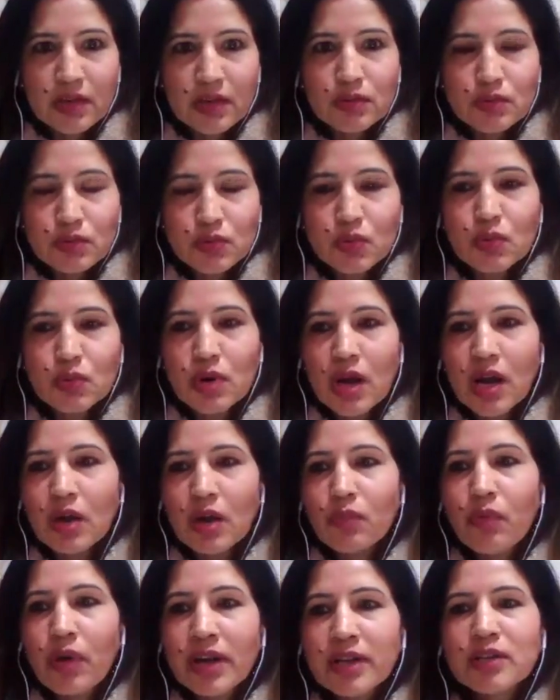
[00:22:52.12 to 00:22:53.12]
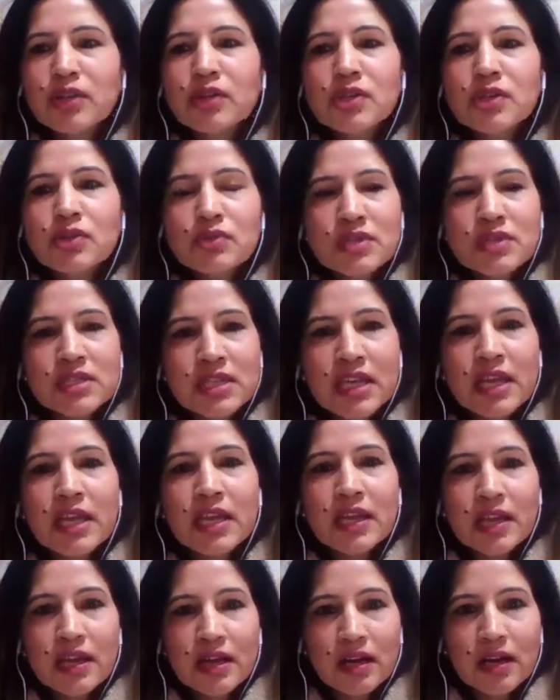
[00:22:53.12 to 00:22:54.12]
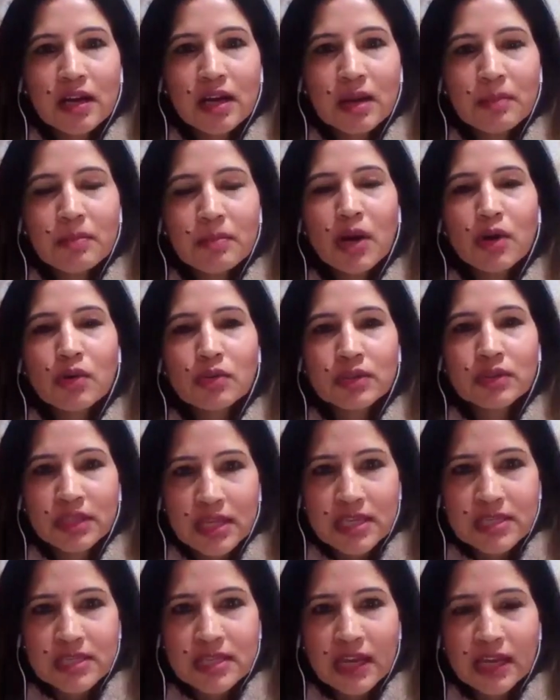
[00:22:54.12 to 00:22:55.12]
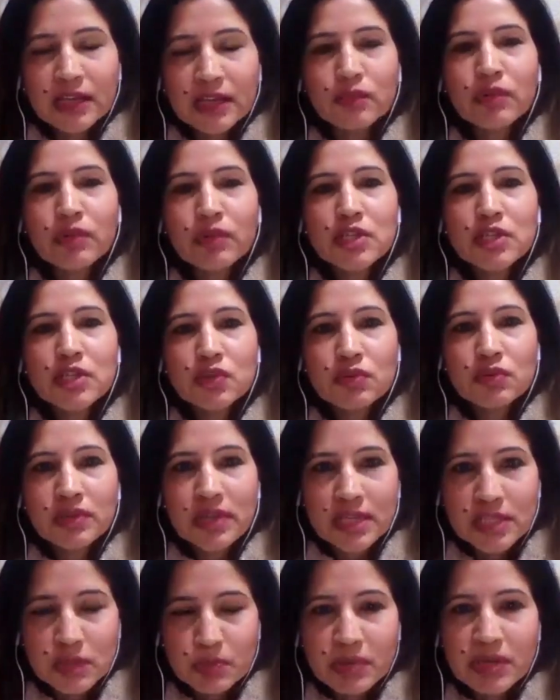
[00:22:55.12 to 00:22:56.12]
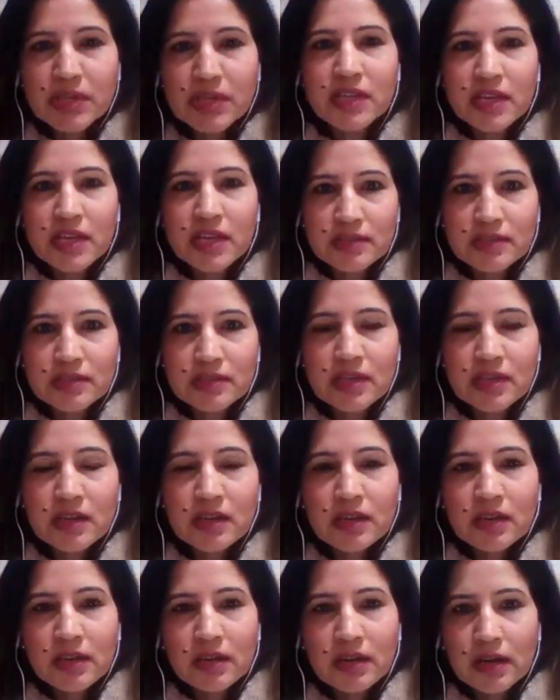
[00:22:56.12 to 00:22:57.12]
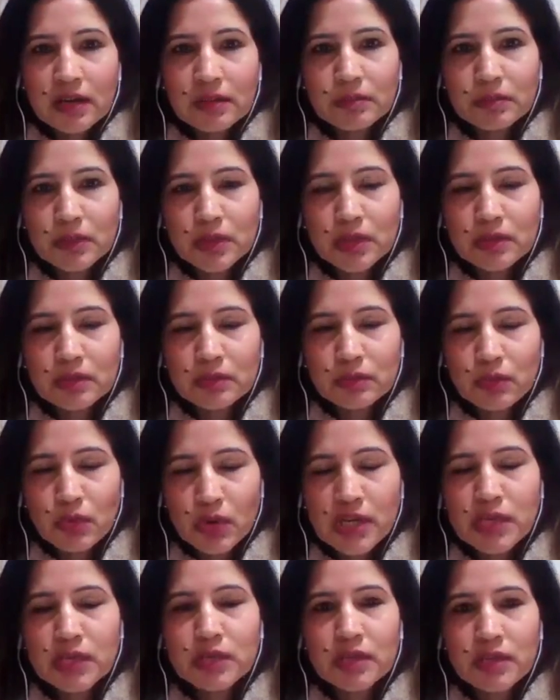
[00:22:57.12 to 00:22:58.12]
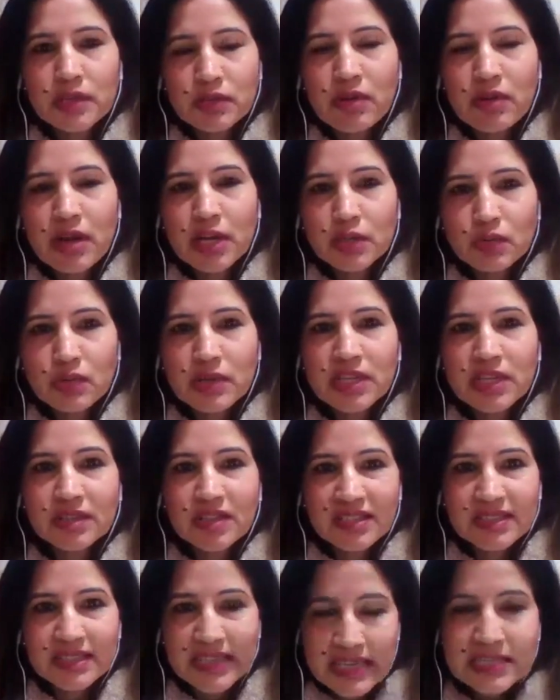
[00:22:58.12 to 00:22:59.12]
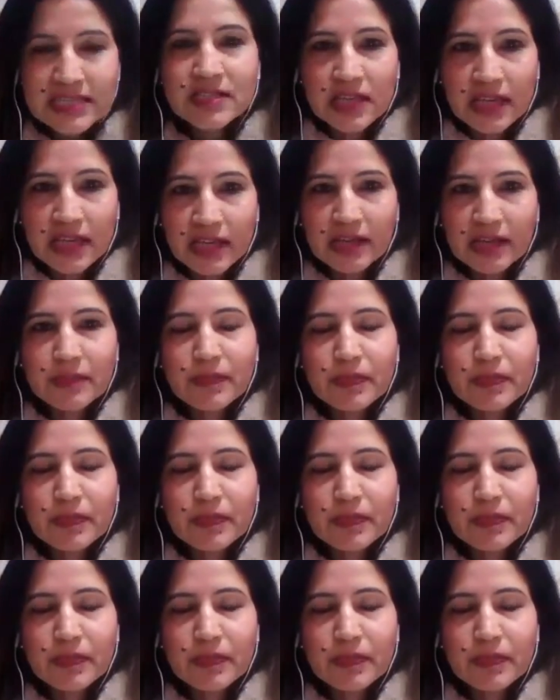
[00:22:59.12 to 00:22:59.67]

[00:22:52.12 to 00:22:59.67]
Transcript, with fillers: So what do you say about this and what is your experience um, when you are doing the testing?